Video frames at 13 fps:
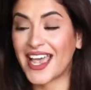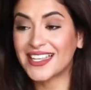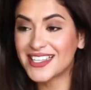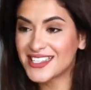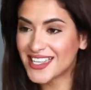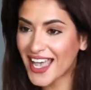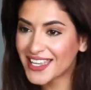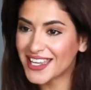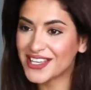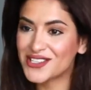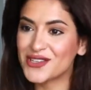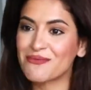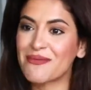I
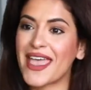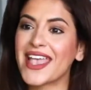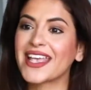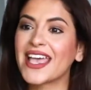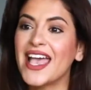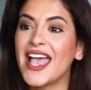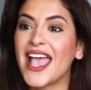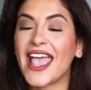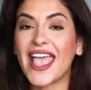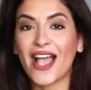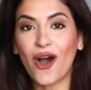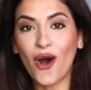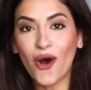decided to make
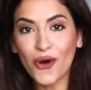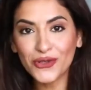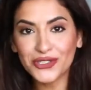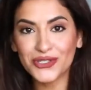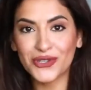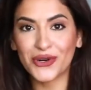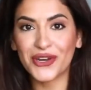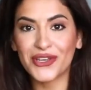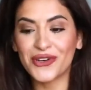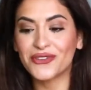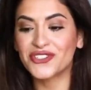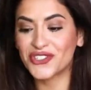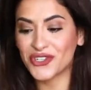a whole
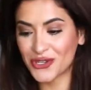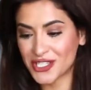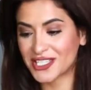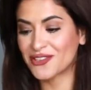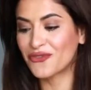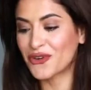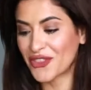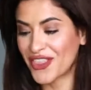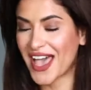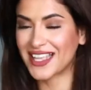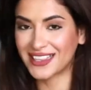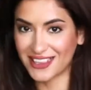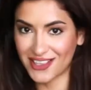tutorial just for
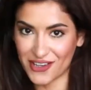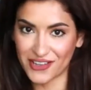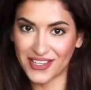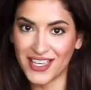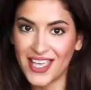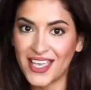that look.